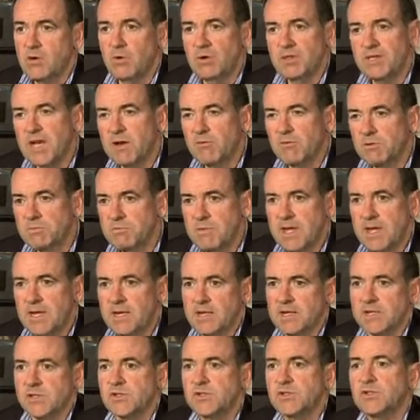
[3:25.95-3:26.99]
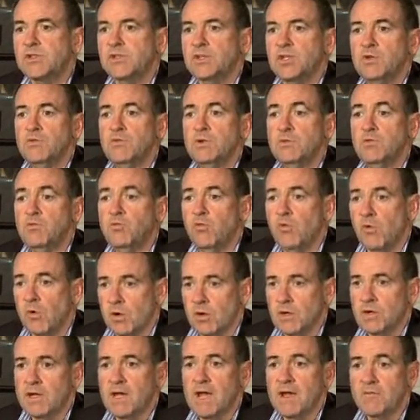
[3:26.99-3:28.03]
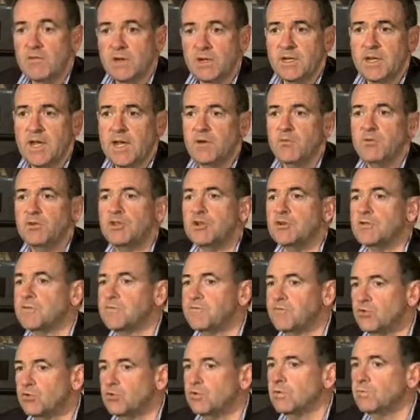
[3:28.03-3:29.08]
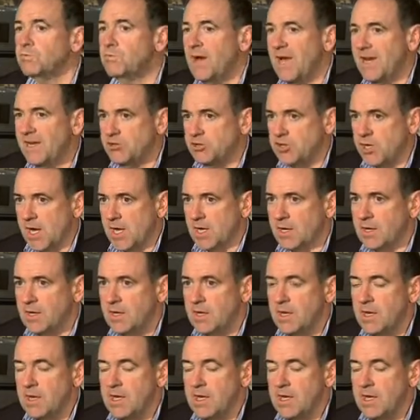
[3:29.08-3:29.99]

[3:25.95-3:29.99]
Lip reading: What that would mean is that you would work every day with your full paycheck.